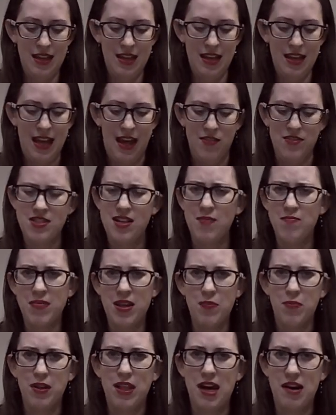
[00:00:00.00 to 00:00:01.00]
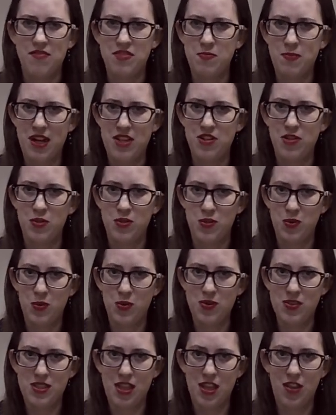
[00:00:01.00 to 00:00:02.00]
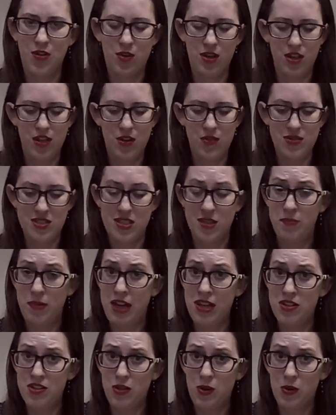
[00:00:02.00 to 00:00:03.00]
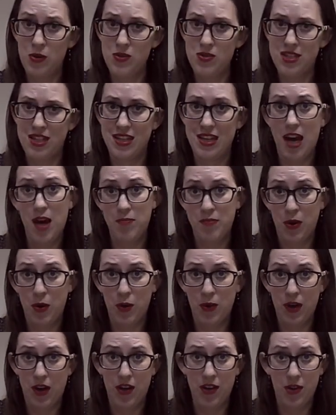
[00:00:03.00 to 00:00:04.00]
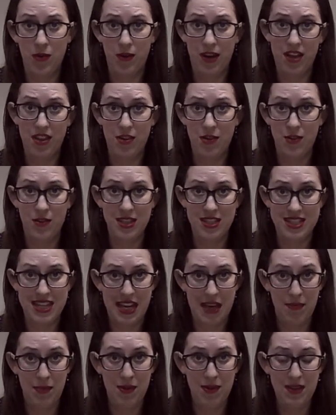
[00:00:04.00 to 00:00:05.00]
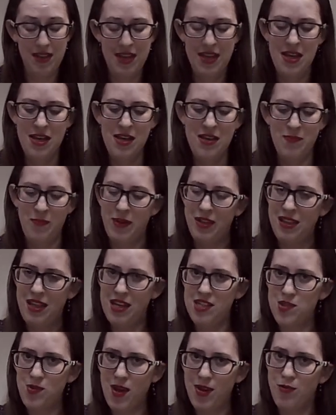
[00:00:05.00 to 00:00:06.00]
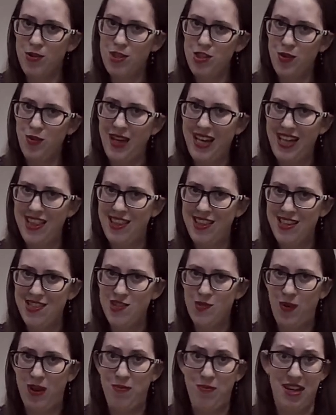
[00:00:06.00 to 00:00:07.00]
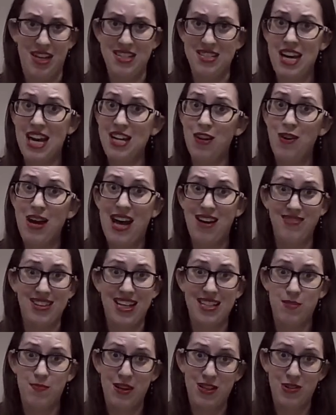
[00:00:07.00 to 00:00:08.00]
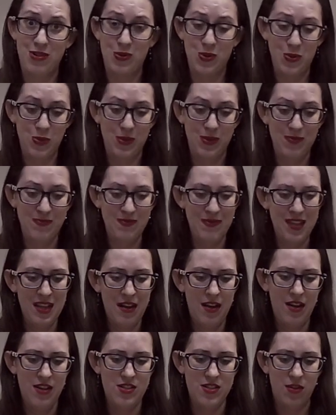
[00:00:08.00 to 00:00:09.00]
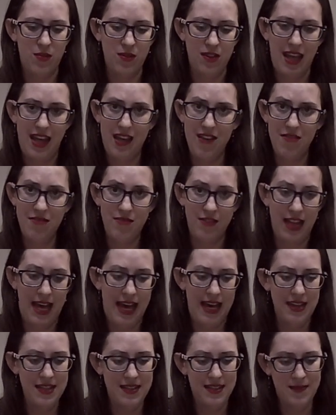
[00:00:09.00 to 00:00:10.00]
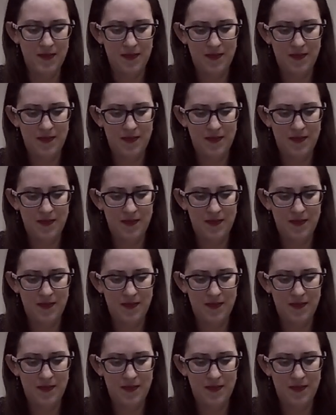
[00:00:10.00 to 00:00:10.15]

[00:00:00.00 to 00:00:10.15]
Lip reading: Now, some people have special tools that you can use to punch holes and not poke all the way through the table, but that's why we're doing it this way, because I don't have that special tool. So lay it flat,